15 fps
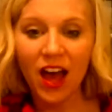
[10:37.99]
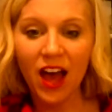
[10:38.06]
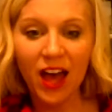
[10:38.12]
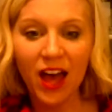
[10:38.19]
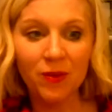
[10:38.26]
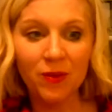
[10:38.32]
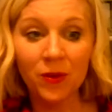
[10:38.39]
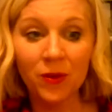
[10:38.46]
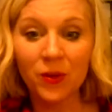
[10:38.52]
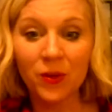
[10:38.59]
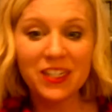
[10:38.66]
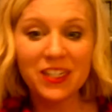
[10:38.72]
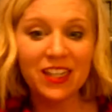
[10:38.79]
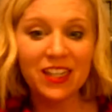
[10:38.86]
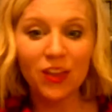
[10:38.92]
I'm
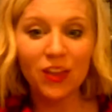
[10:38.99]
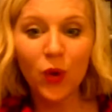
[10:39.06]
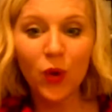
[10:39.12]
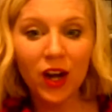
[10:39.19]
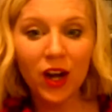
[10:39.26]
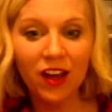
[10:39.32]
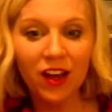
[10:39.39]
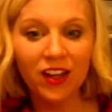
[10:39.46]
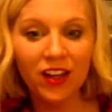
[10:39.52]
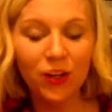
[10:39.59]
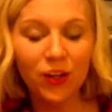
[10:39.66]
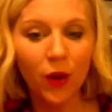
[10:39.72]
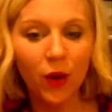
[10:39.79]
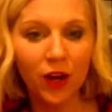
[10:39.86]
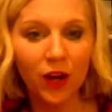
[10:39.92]
going to say, Laura,
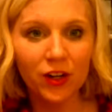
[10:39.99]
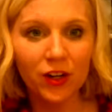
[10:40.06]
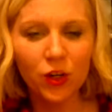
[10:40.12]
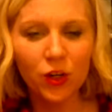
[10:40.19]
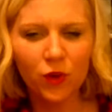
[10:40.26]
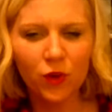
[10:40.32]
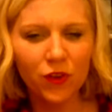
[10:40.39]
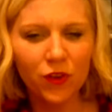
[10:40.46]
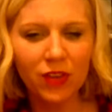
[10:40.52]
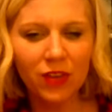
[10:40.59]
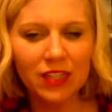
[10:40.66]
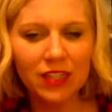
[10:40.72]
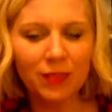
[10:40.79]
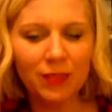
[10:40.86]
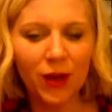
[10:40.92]
you know, I already know a few
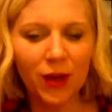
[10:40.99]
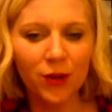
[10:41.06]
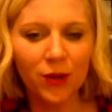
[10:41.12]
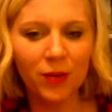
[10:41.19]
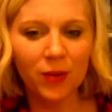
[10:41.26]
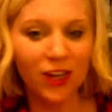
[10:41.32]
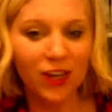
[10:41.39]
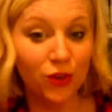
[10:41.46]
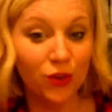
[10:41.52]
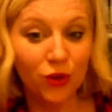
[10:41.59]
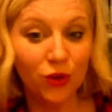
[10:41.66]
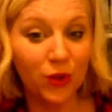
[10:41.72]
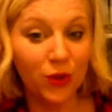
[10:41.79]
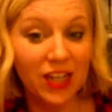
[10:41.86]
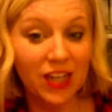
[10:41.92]
things about her, but I
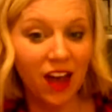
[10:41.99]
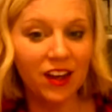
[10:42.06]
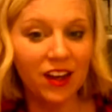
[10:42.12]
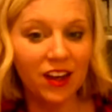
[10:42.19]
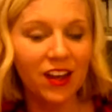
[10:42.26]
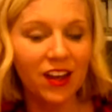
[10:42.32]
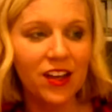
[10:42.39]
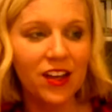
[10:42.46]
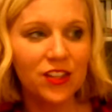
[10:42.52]
don't know a ton.